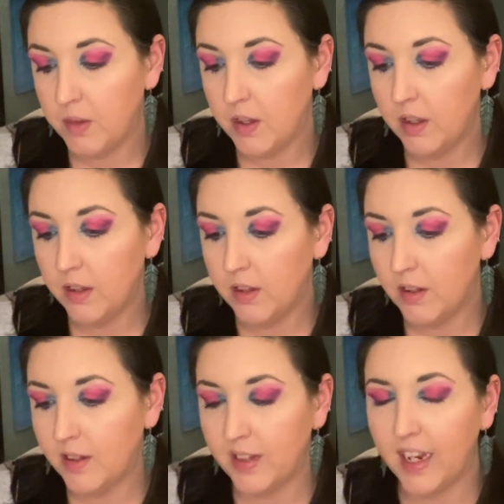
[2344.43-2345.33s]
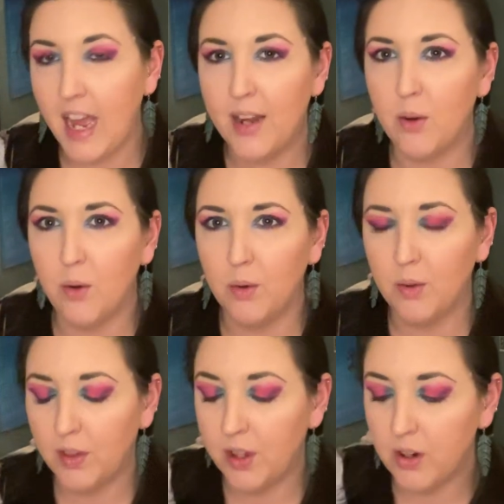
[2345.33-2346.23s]
uh, it's like I
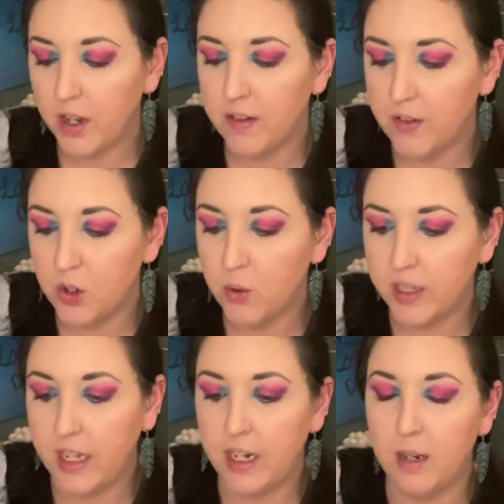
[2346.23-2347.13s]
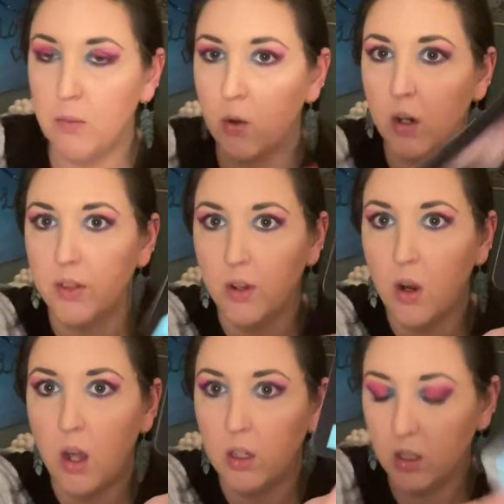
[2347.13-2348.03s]
don't, they're not even doing that anymore. They're
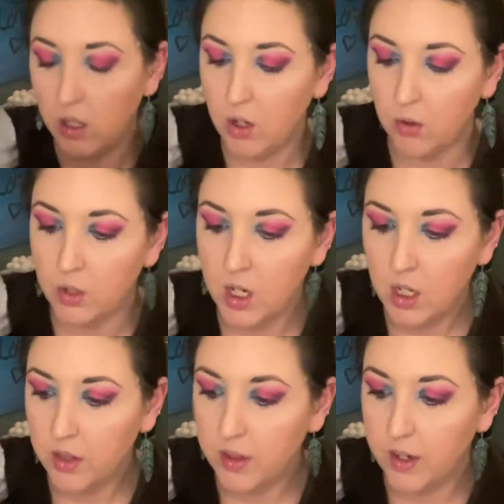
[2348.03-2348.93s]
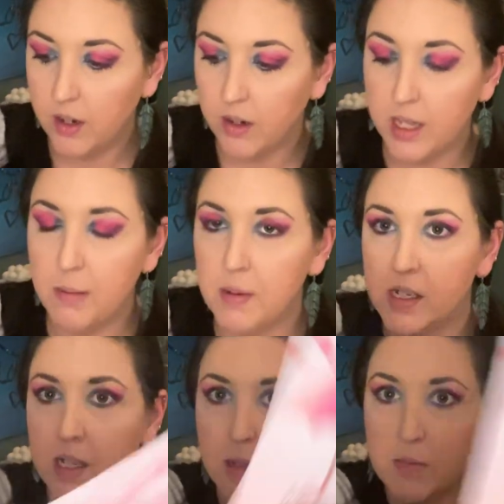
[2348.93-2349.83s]
all alone. They're keeping
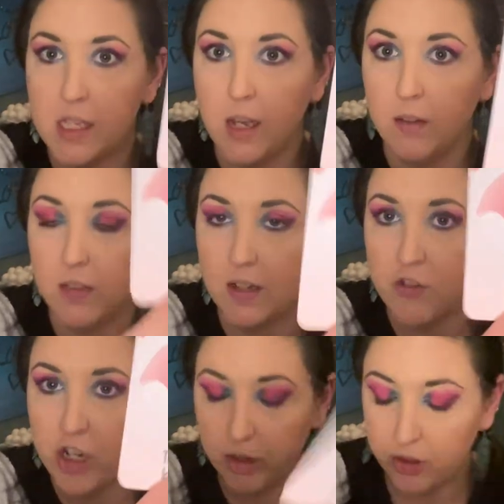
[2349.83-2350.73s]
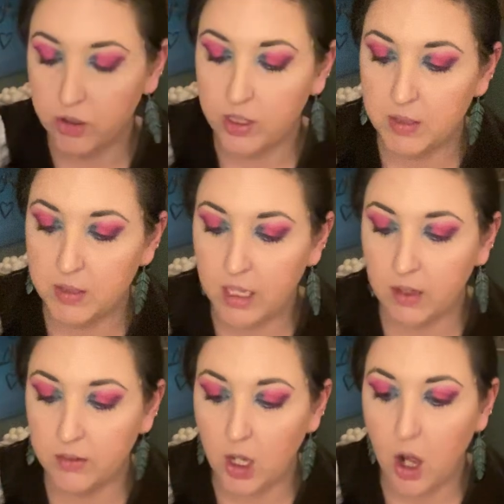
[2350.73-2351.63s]
to themselves. They've sheltered
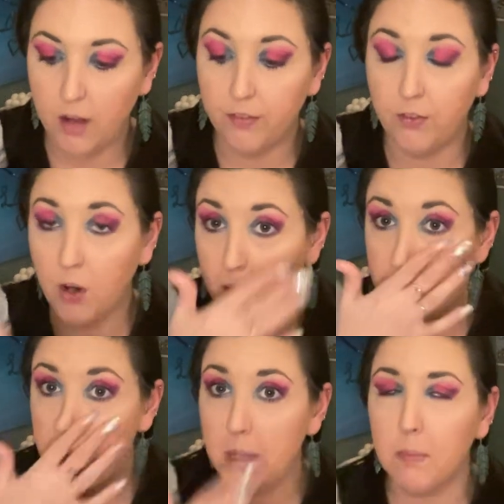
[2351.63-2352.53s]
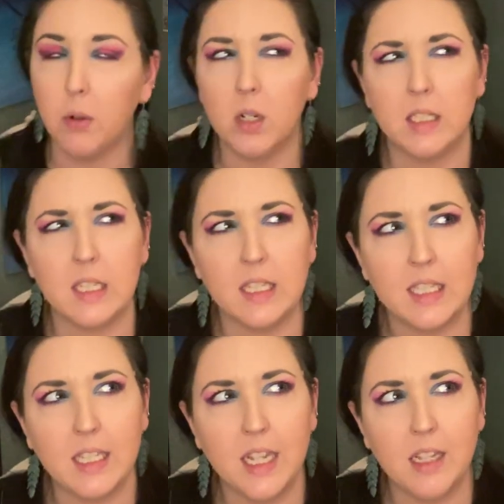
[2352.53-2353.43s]
themselves off from people because I
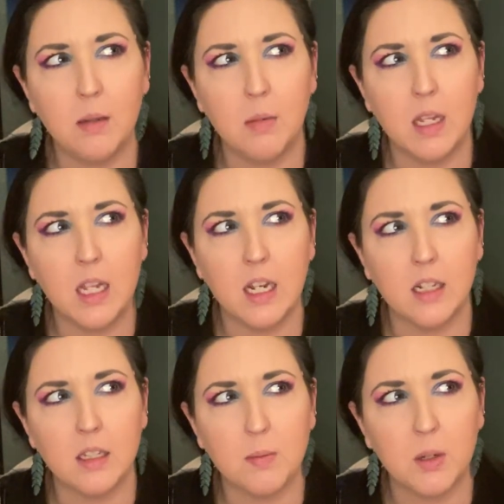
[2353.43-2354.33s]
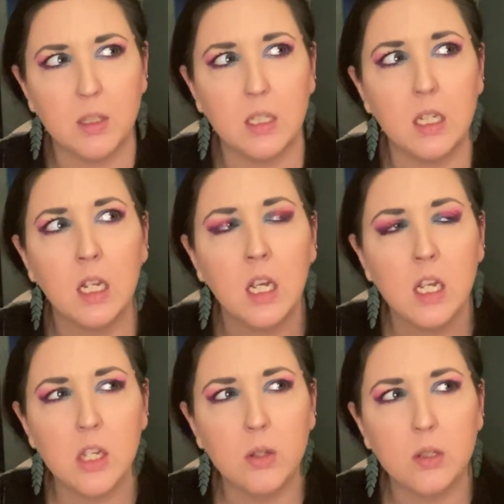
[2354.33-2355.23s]
said that in the beginning. This person
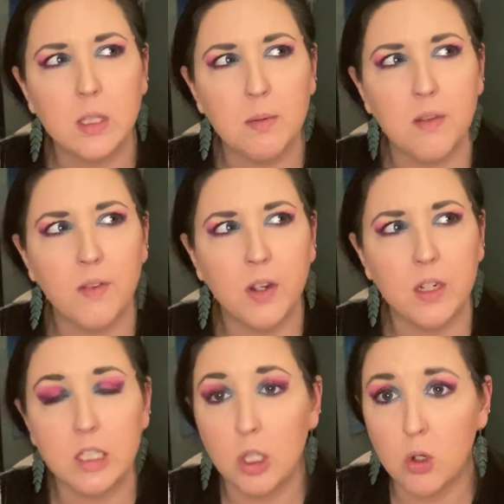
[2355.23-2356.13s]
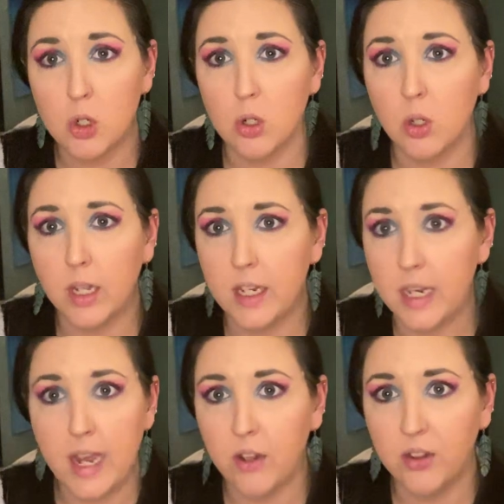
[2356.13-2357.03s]
used to be very social and
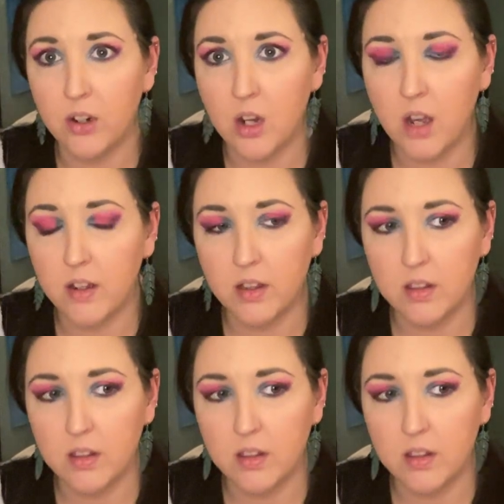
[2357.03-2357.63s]
now they're not